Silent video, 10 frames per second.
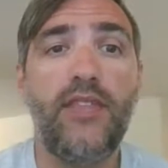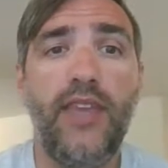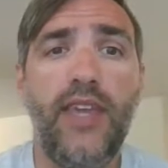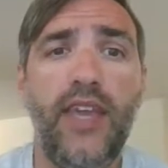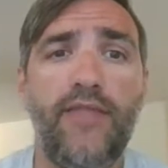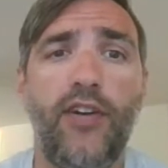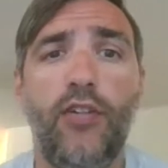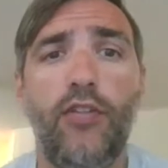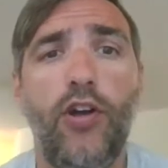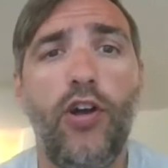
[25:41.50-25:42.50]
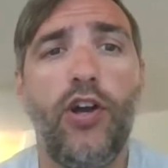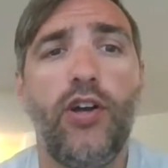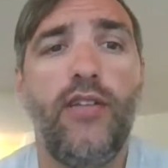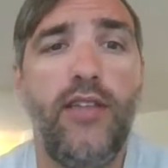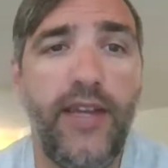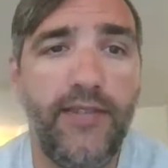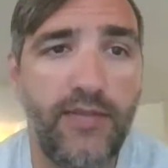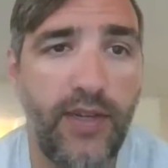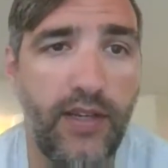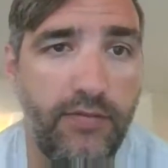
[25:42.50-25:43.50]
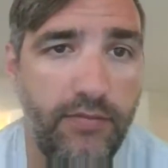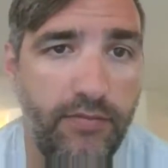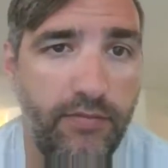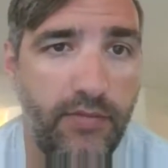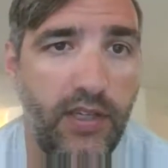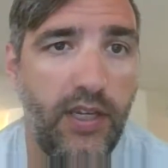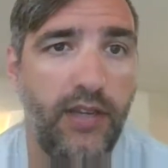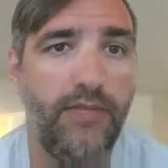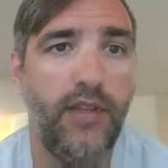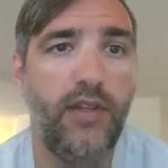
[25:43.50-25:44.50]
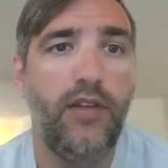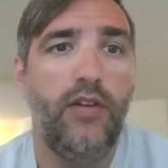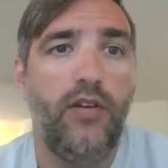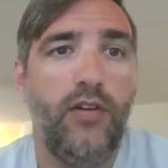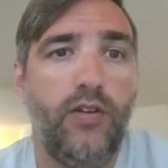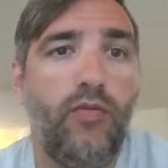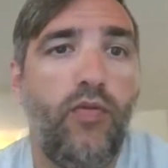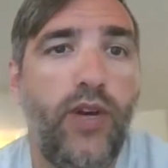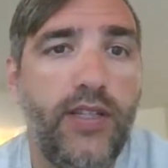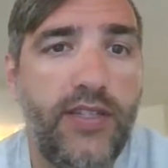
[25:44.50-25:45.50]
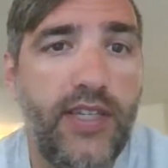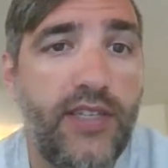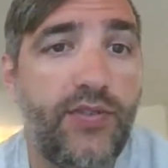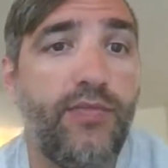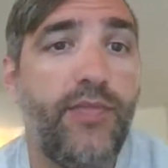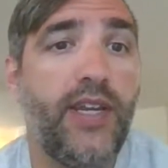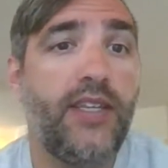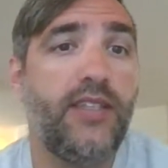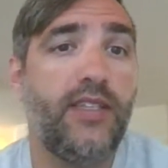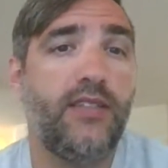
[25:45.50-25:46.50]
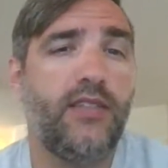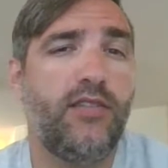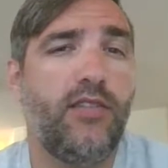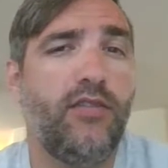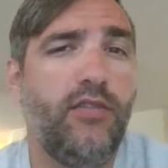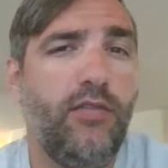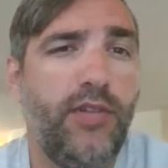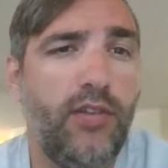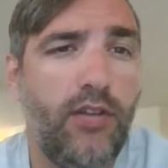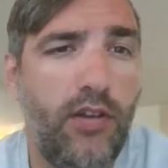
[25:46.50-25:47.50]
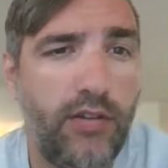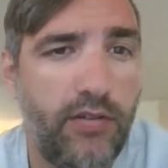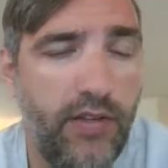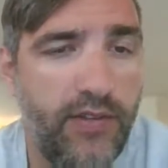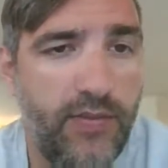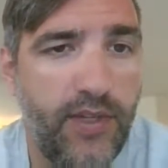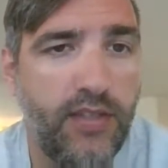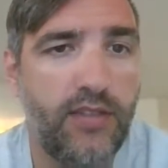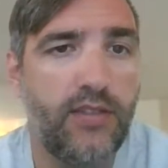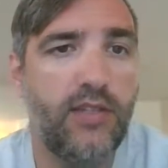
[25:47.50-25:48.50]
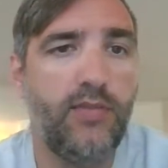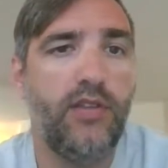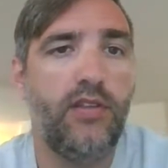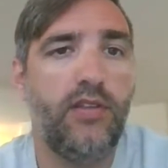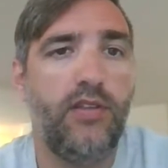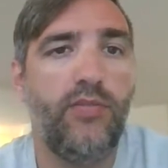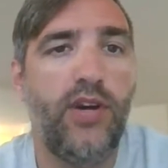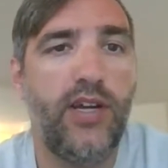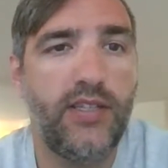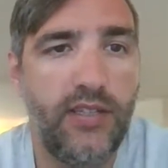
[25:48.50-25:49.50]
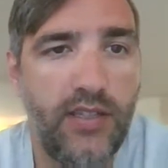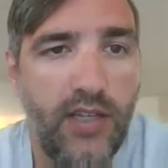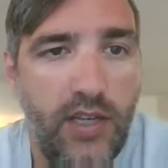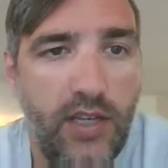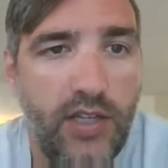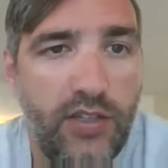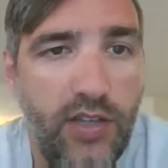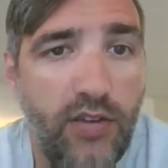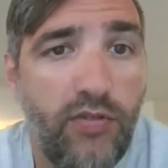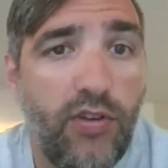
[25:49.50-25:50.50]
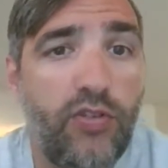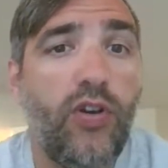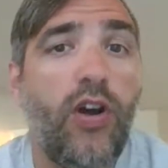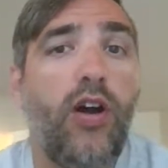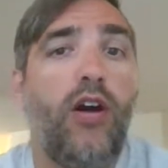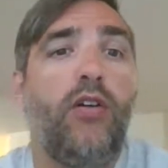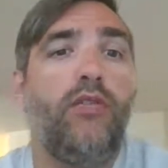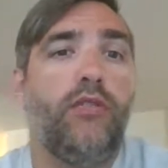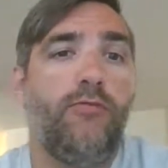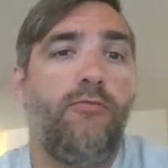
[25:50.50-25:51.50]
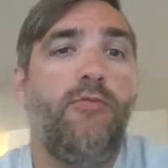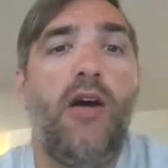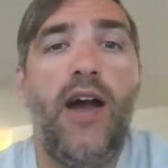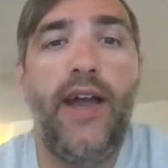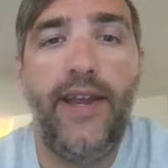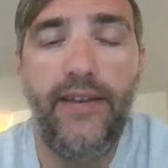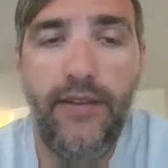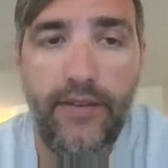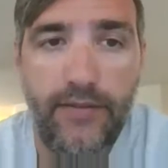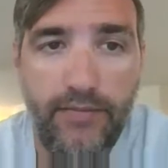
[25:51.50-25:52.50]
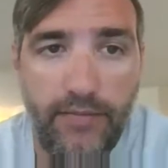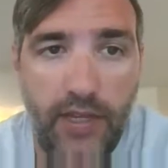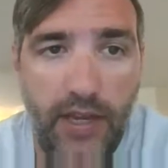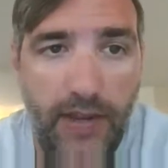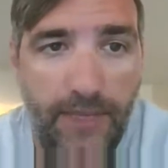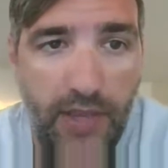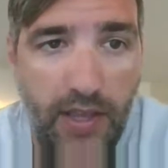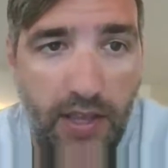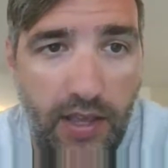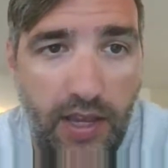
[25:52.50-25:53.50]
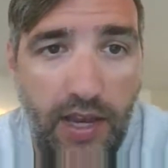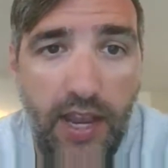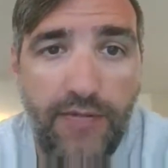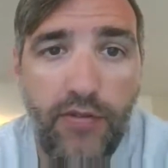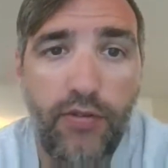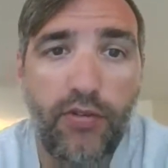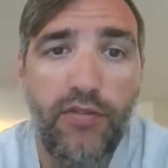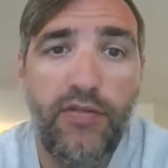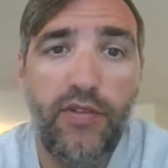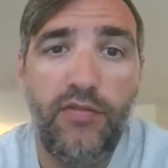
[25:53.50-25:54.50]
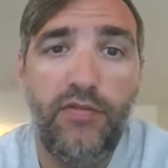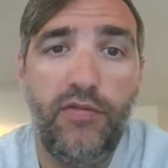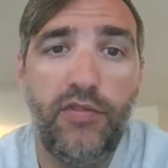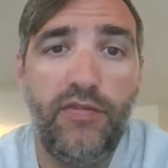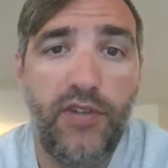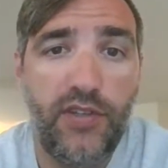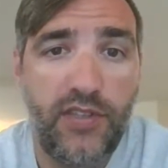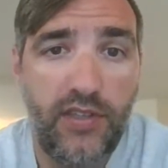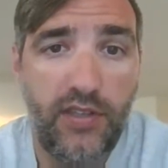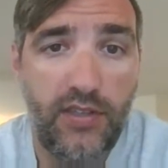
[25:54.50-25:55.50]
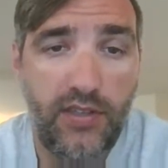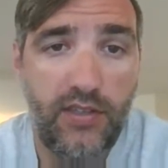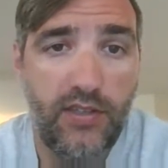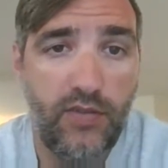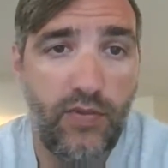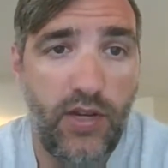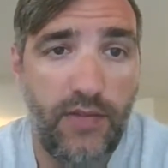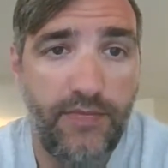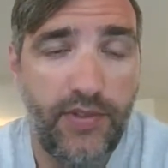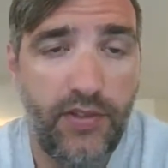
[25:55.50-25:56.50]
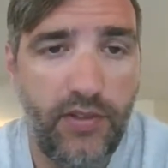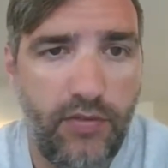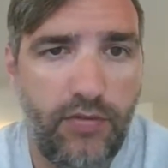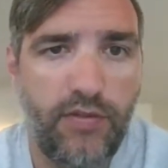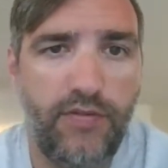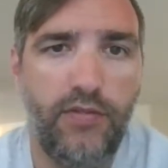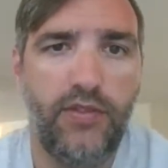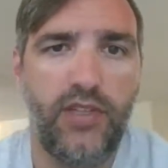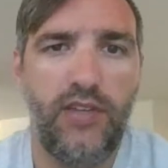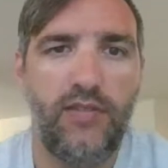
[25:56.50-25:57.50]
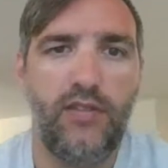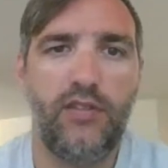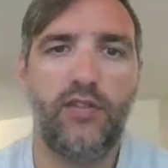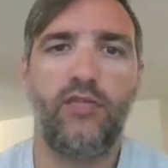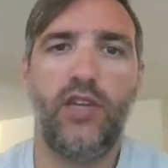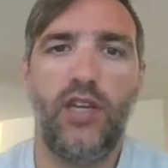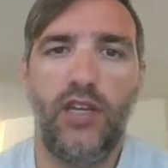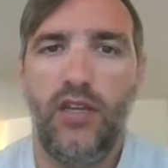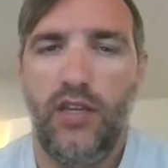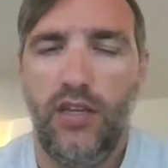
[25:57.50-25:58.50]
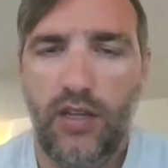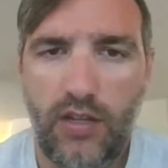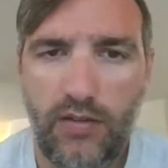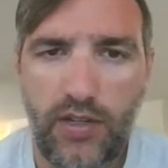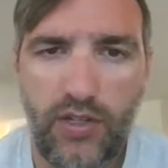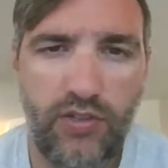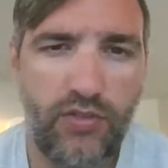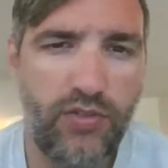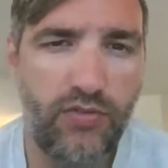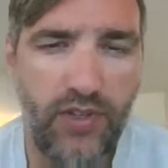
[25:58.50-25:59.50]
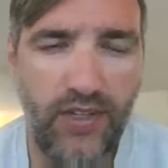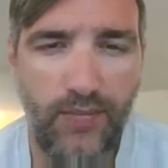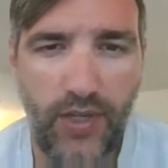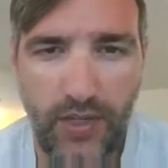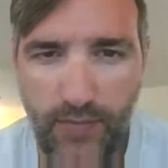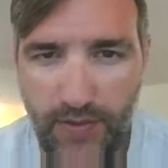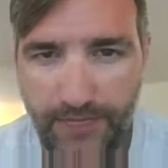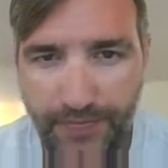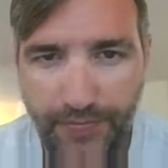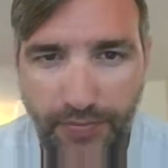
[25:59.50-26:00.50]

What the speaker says: They have a long lifespan, okay, or one season or many seasons. So they're a little bit longer lifespans than some of the mosses. So they grow tall or wide, okay, and they have chlorophyll for photosynthesis as well. So chlorophyll, which gives it its green coloration or its green pigment.